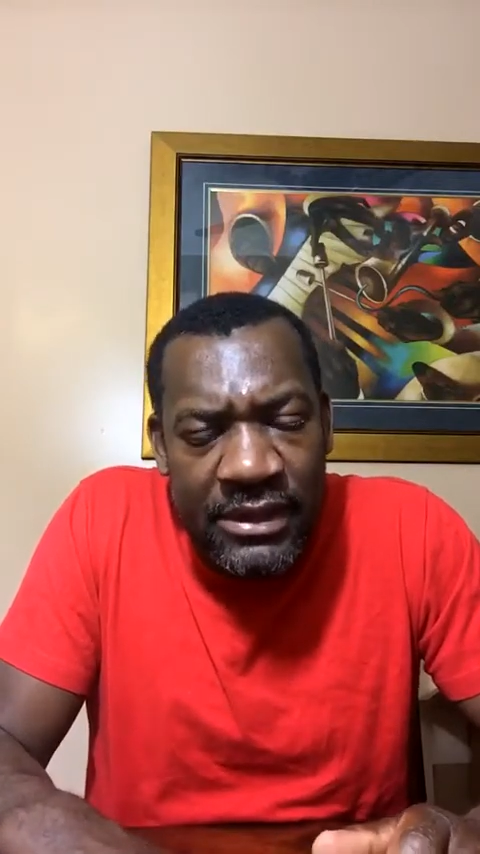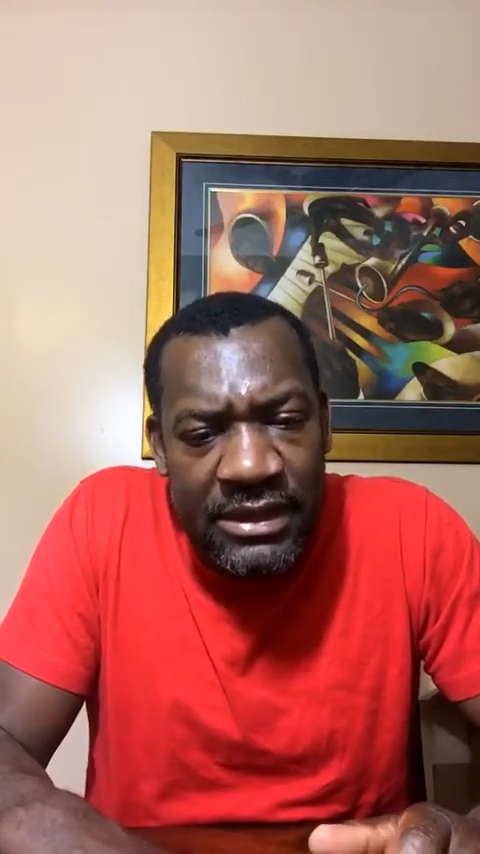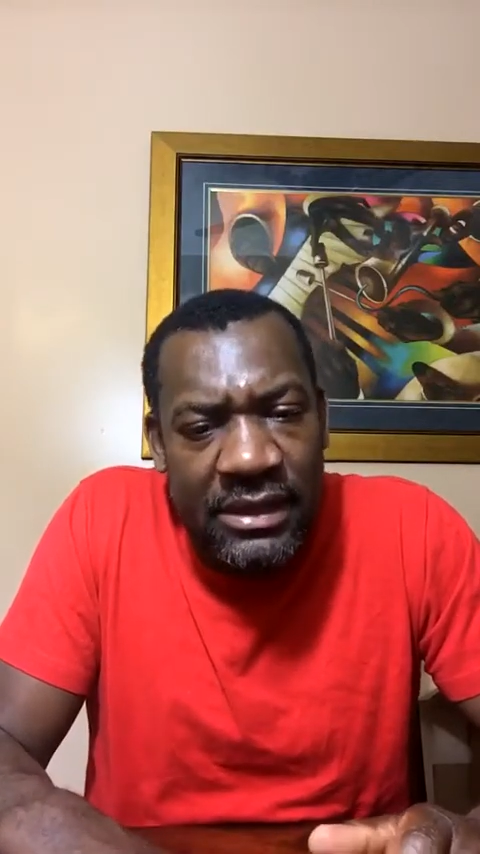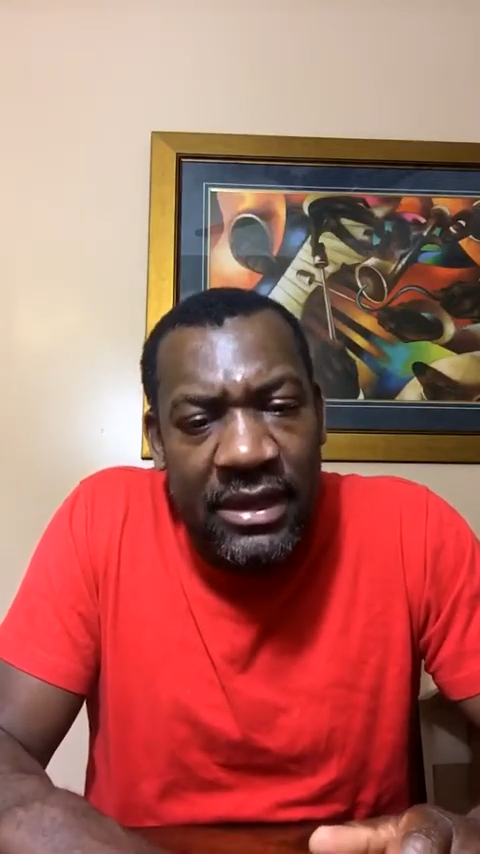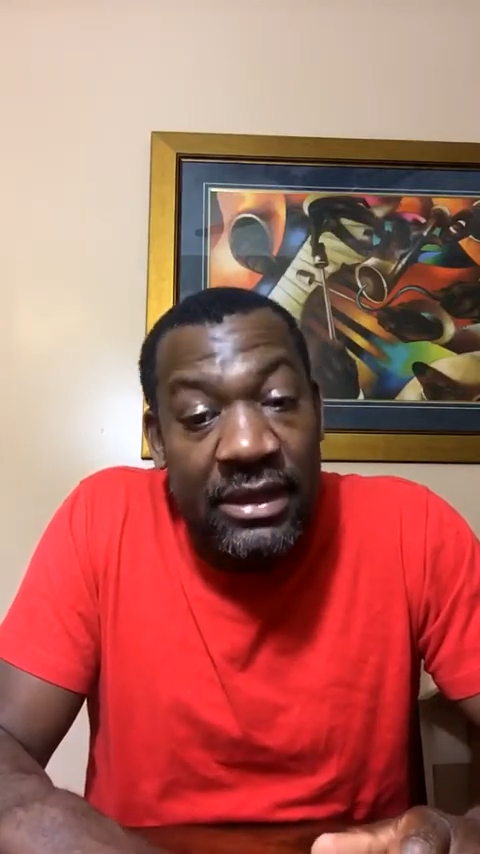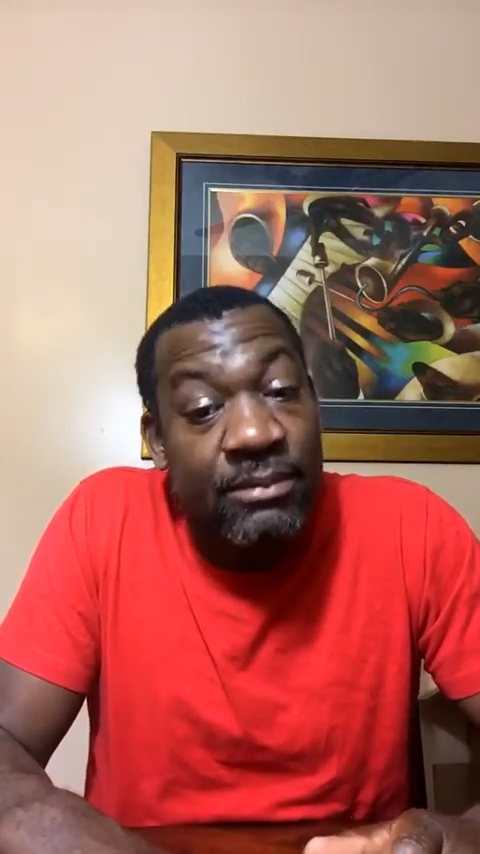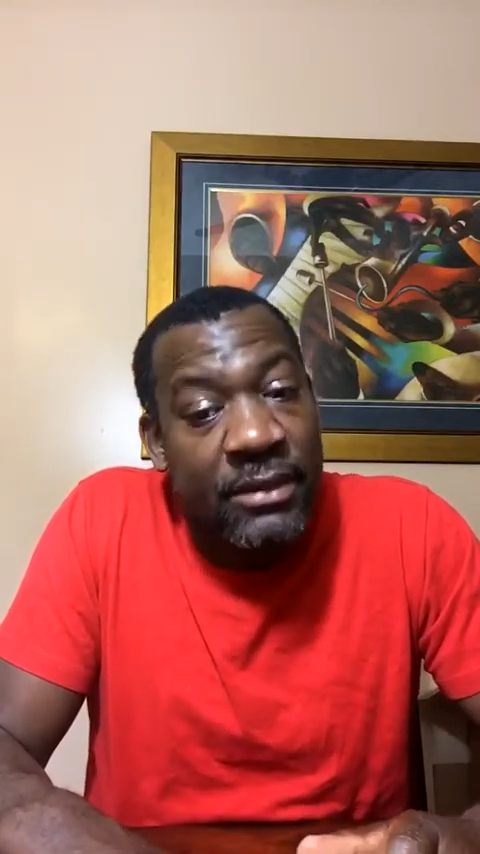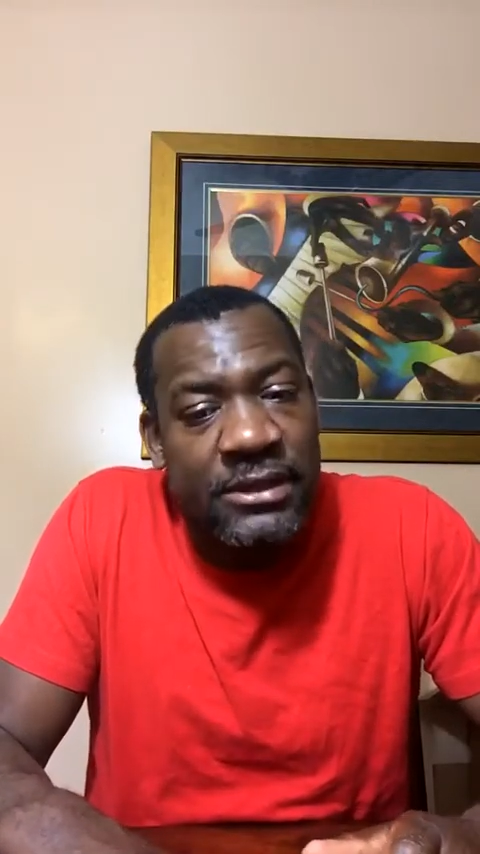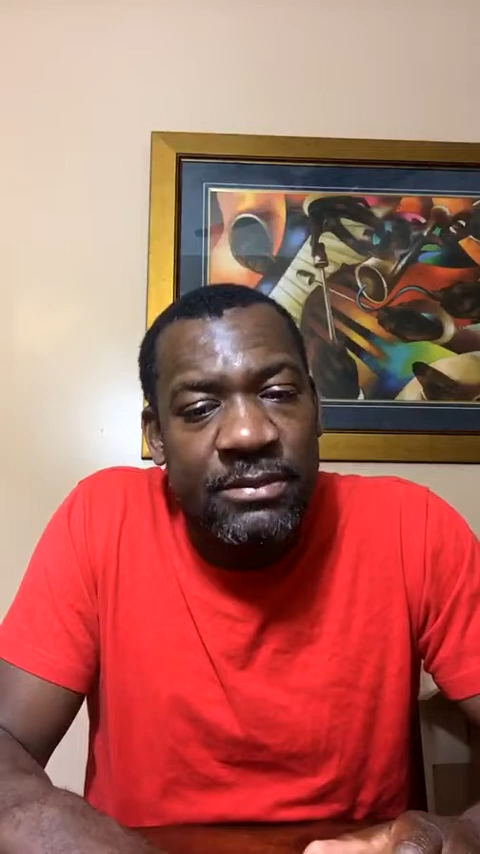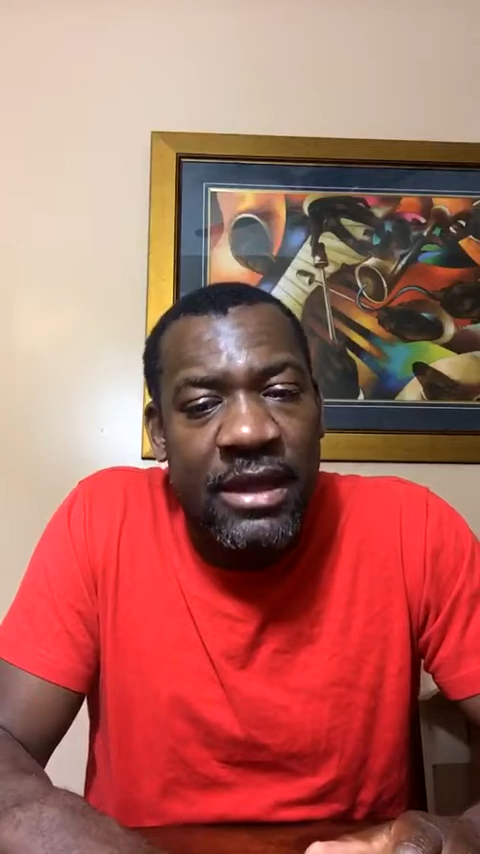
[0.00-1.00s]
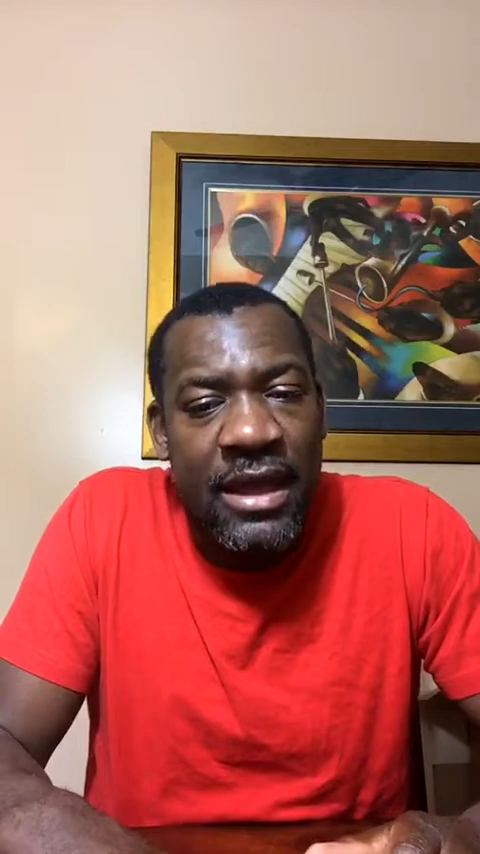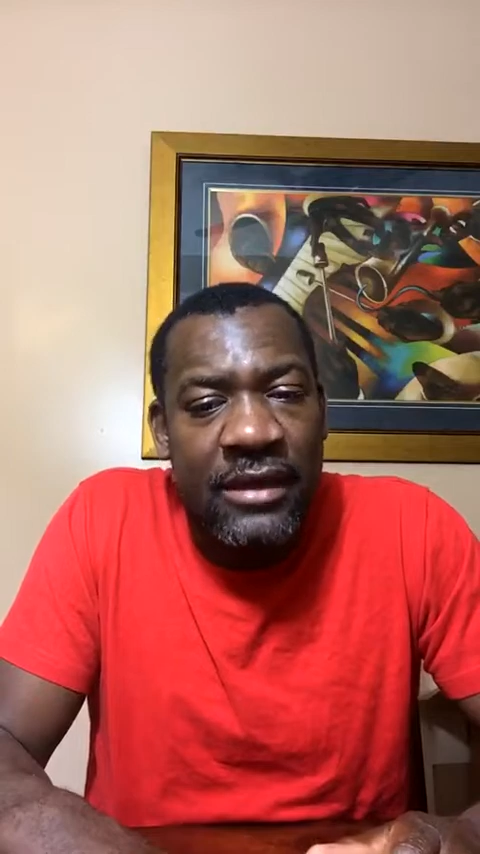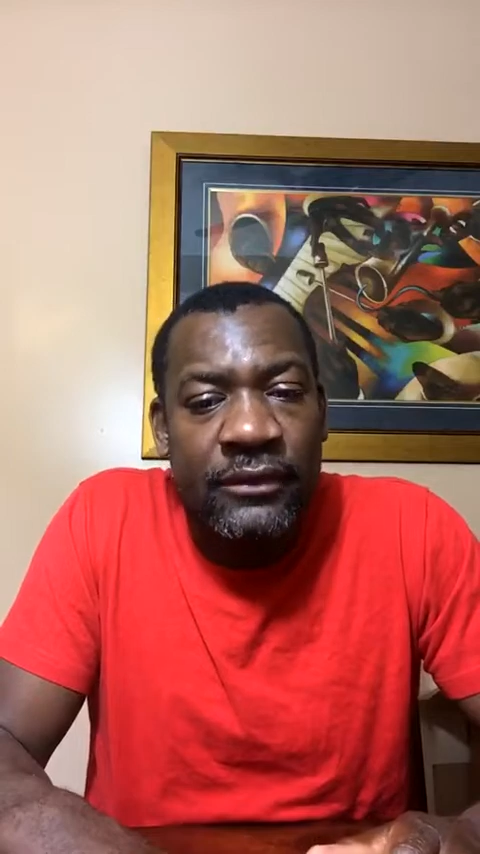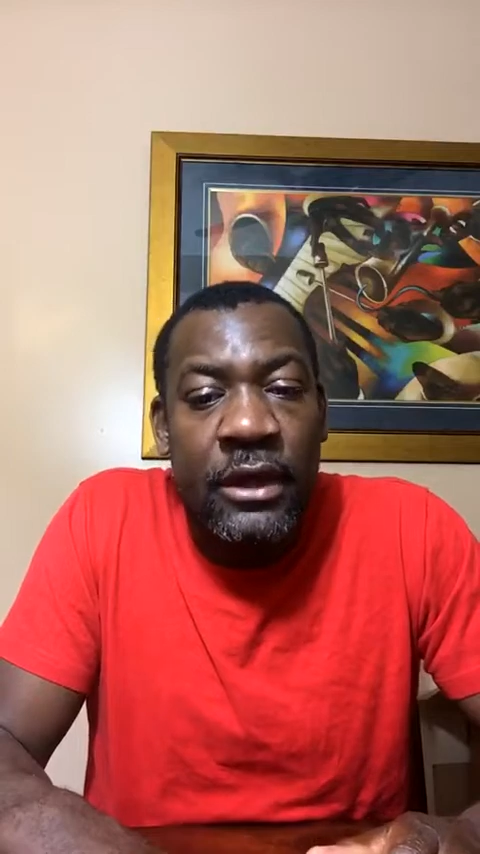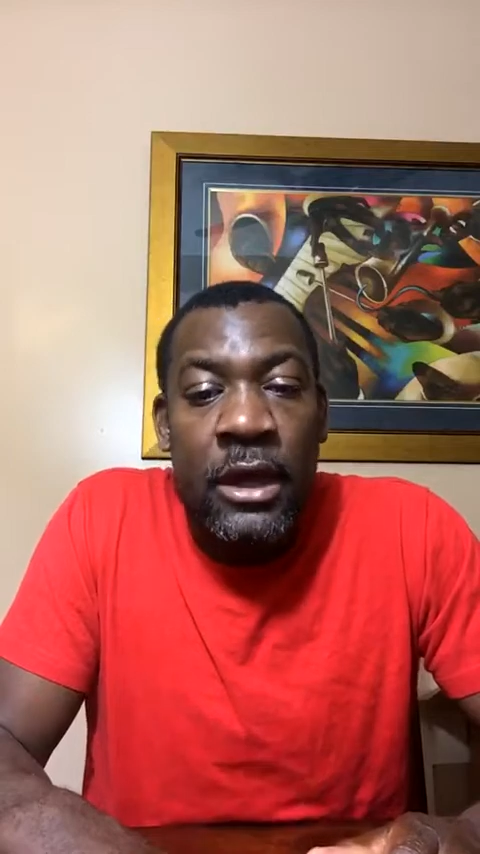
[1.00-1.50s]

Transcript: Okay, it pissed me off